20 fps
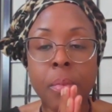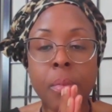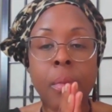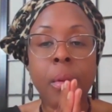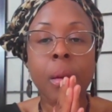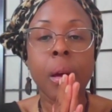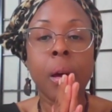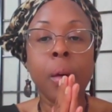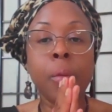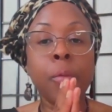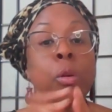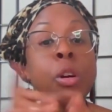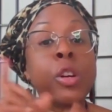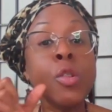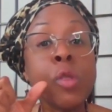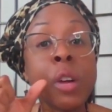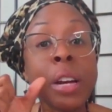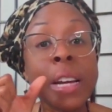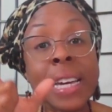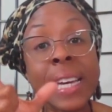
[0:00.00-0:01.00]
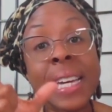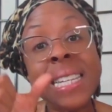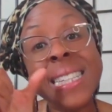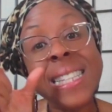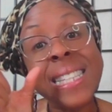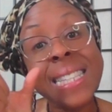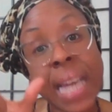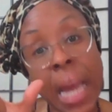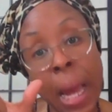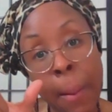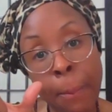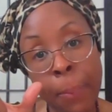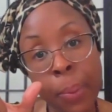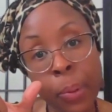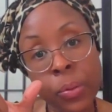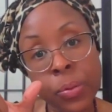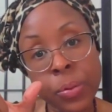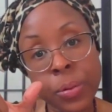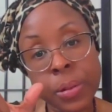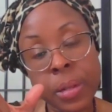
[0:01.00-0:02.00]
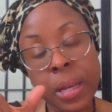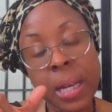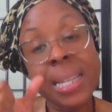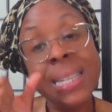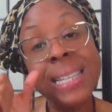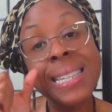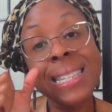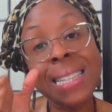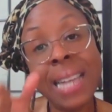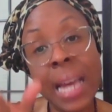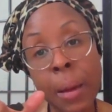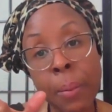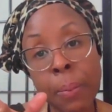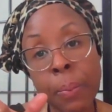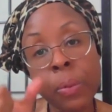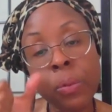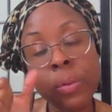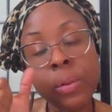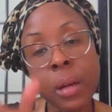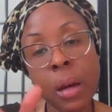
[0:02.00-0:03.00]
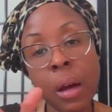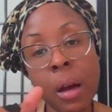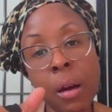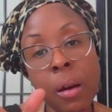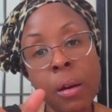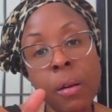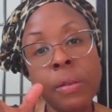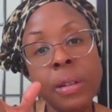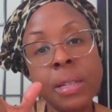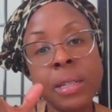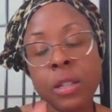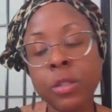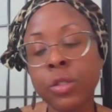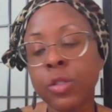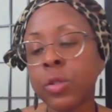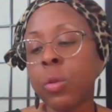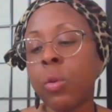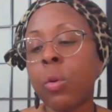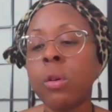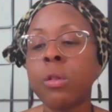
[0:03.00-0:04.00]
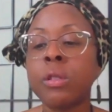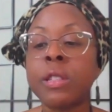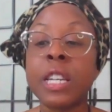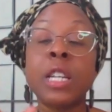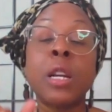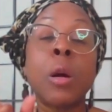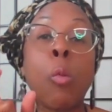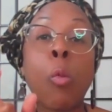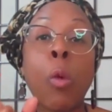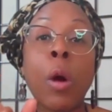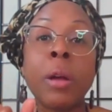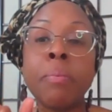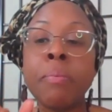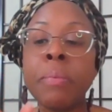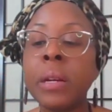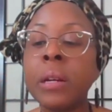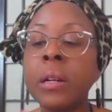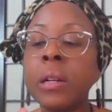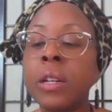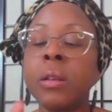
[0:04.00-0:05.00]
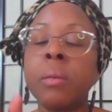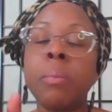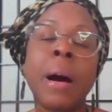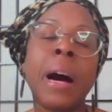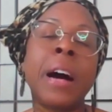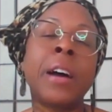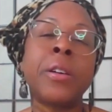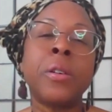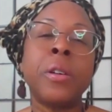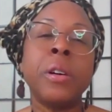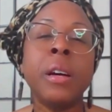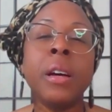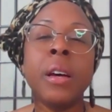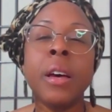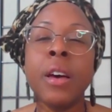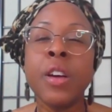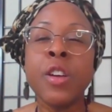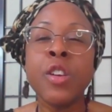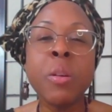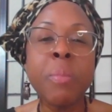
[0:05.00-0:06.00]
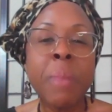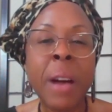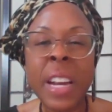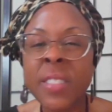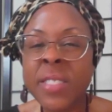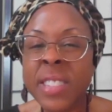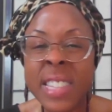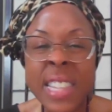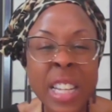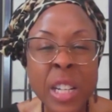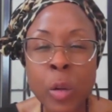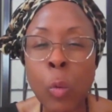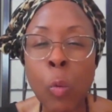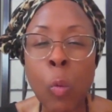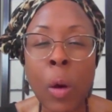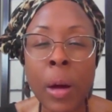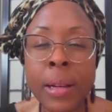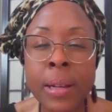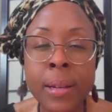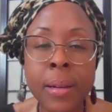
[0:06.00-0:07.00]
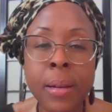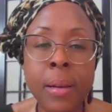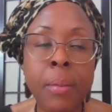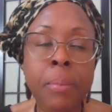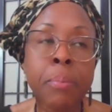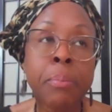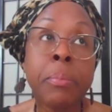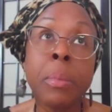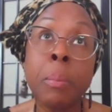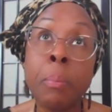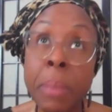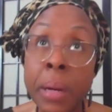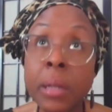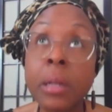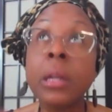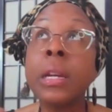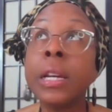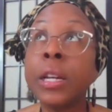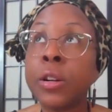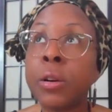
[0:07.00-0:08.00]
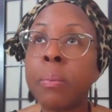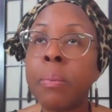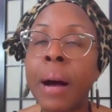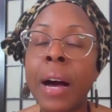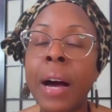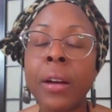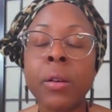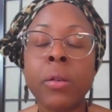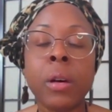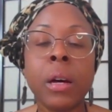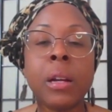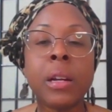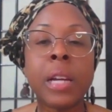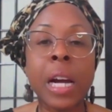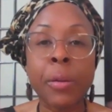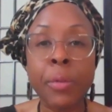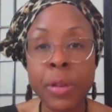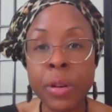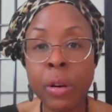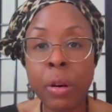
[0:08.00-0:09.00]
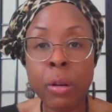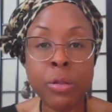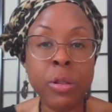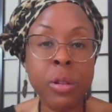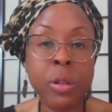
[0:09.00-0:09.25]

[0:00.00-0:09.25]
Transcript: where you can get samples of essential oils in a 1 milliliter bottle. You might have seen the 1 milliliter bottle, like when you go to the